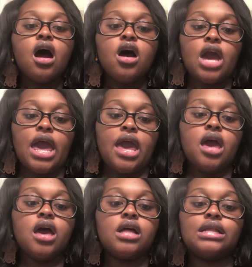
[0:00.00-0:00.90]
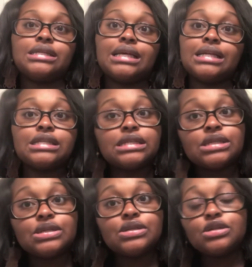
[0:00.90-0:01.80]
Okay, let's get
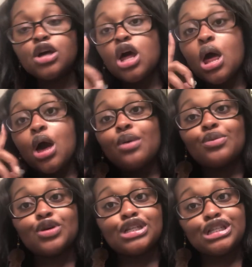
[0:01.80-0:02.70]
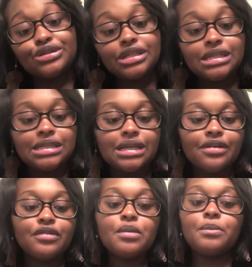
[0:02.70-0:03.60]
into more serious
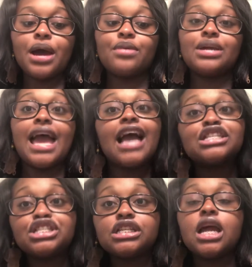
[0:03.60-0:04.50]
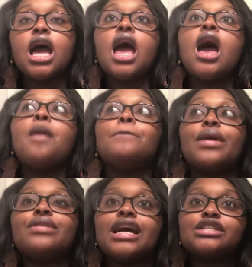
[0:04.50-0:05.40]
stuff. My reaction
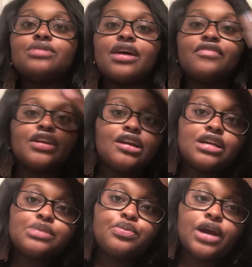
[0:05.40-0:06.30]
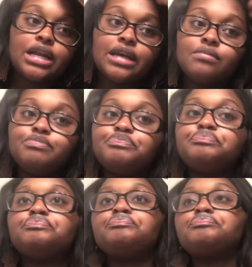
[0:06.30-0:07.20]
when I found out I was pregnant,
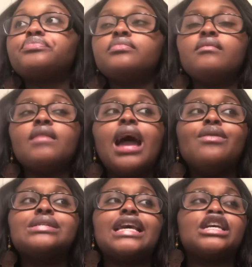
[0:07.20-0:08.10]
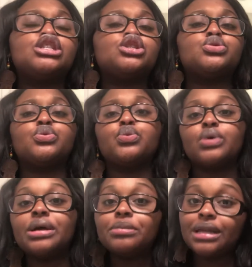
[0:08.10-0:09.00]
I was
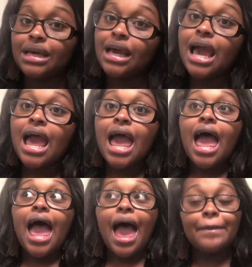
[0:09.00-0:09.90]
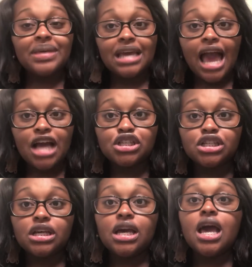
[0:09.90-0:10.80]
extremely happy,
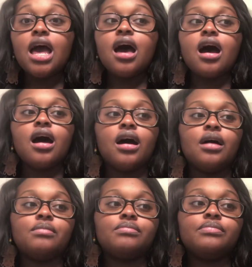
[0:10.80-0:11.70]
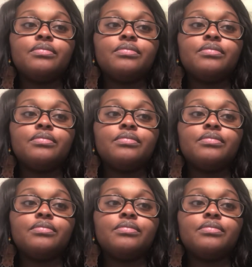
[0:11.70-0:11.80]
actually. For